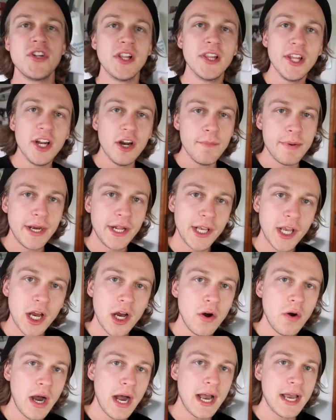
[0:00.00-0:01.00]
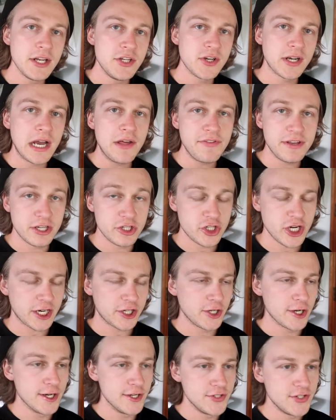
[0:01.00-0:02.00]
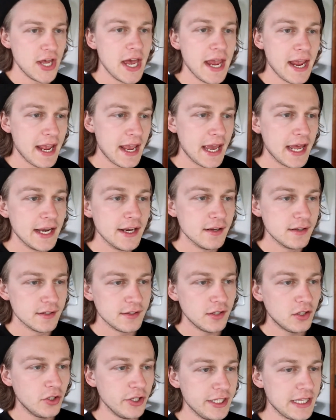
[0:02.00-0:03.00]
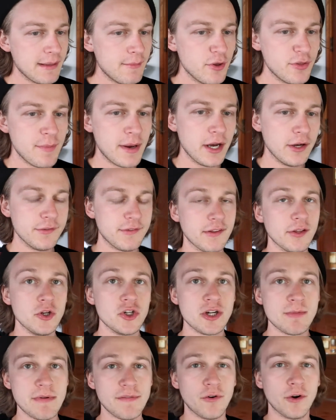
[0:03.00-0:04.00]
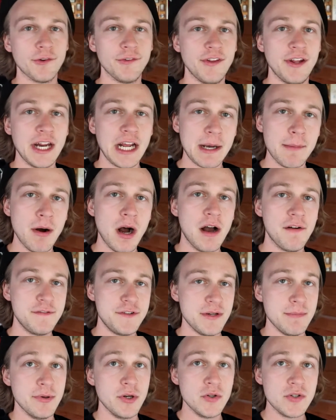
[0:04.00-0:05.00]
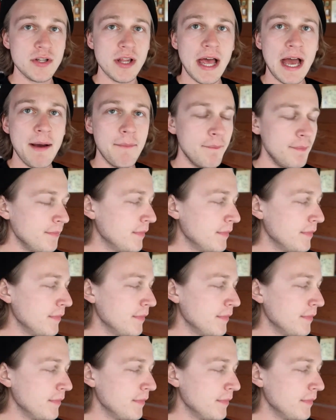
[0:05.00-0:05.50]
little bit ago, I took out the injectors and cleaned them with my own solution before sending them off to Boost Lab.